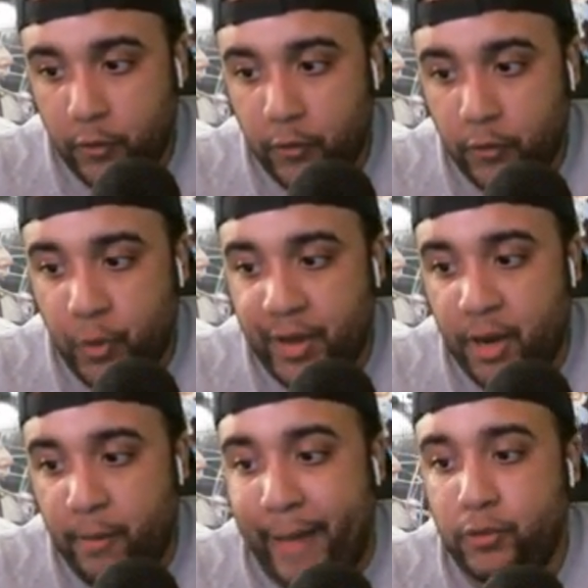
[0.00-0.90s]
So we get a
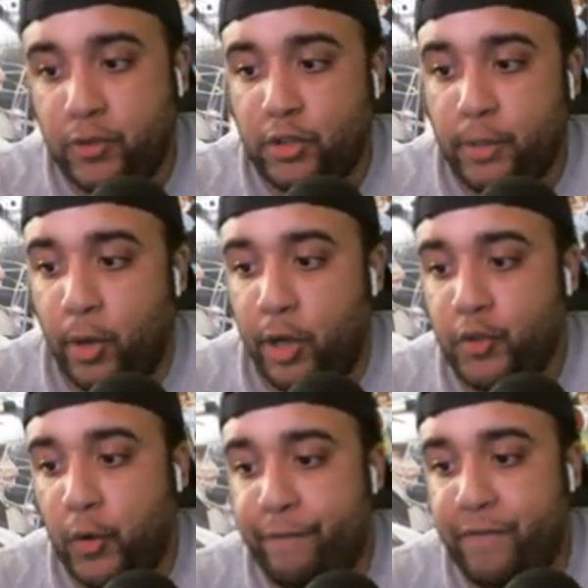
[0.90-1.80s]
match between Samoa
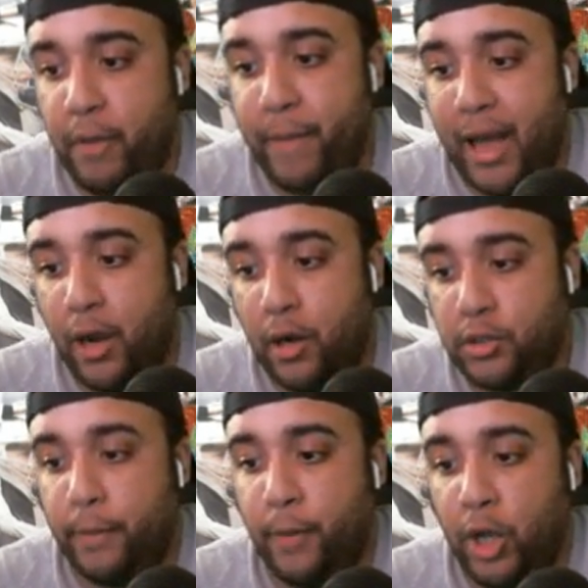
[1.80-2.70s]
Joe and Finn Balor.
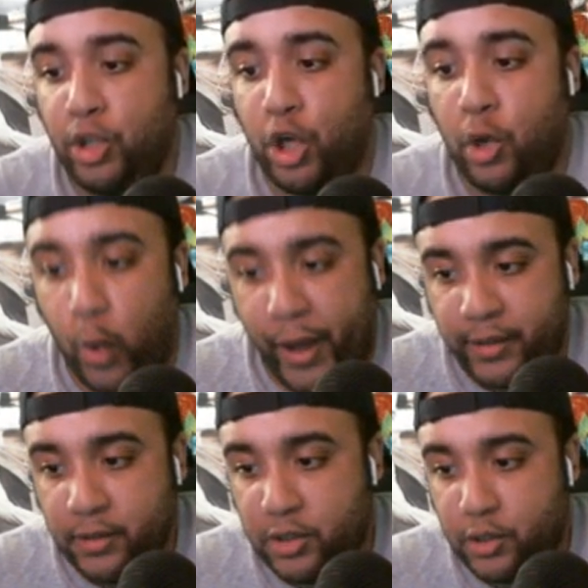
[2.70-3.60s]
Samoa Joe
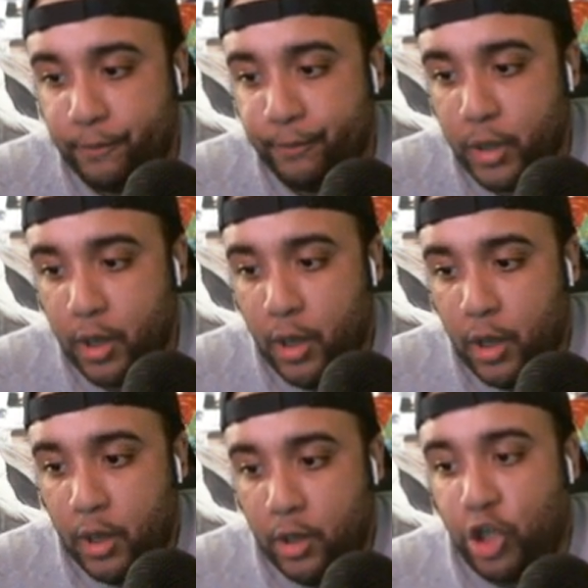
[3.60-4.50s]
wins.
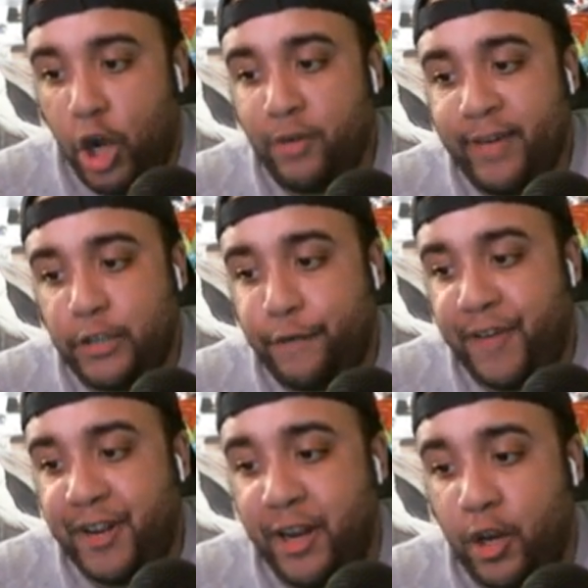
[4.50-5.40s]
Joe gets
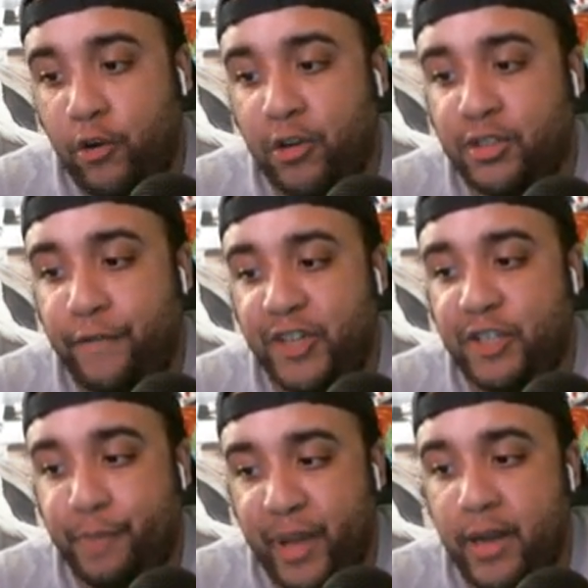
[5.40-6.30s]
Finn in a crucifix
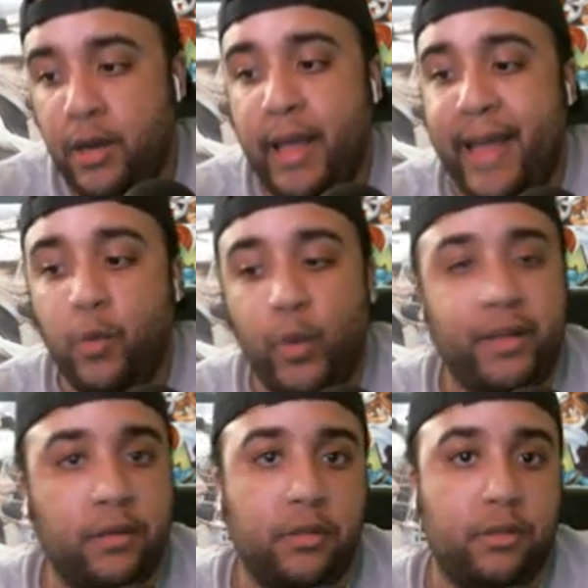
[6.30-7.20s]
pin and
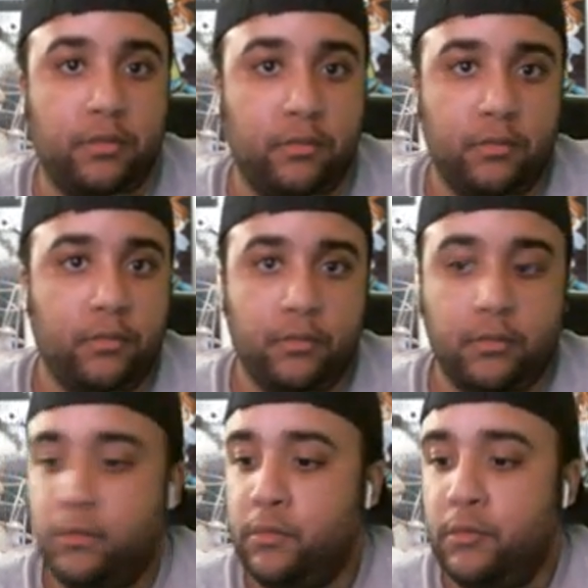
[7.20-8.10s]
wins.
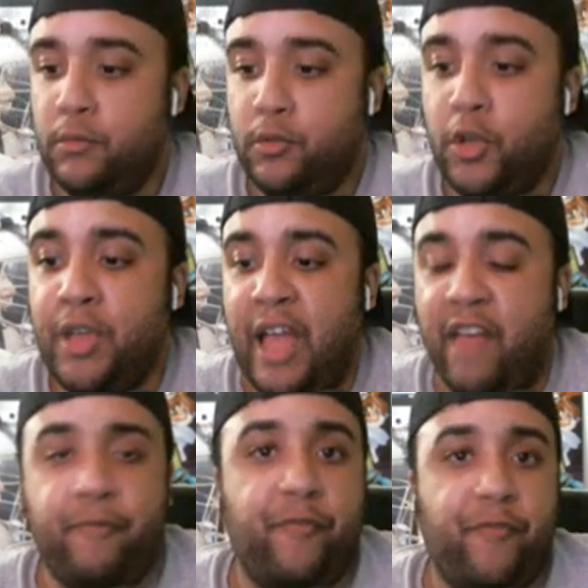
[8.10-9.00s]
So you have
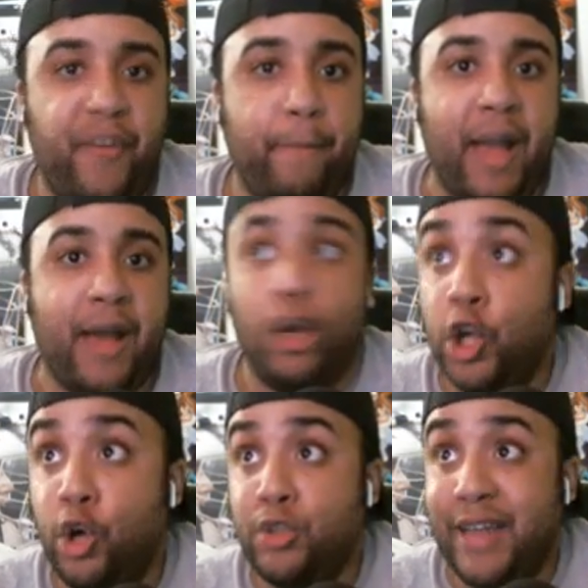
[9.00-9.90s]
Finn Balor
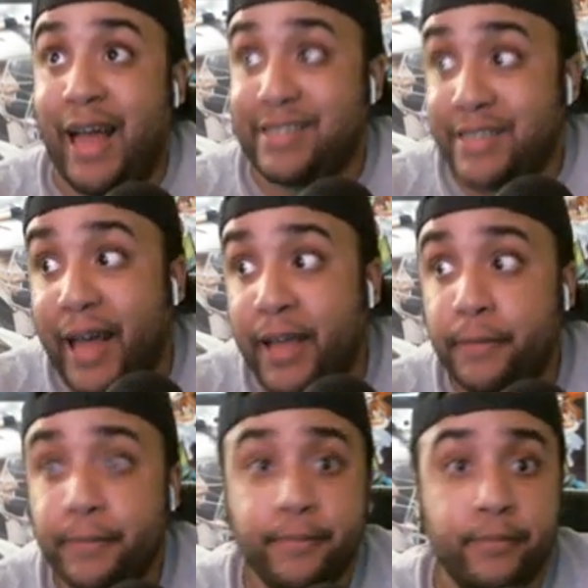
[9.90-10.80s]
lose last night,
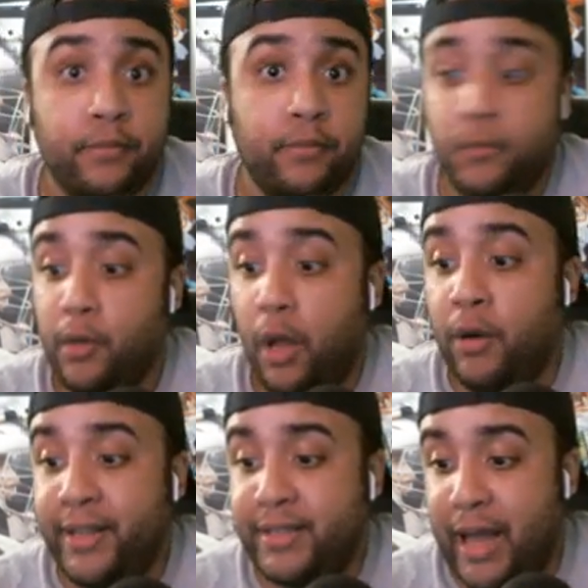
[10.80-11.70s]

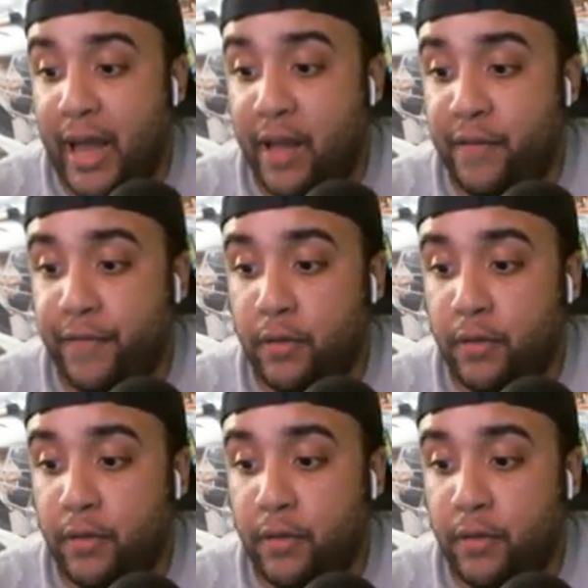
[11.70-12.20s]
only to have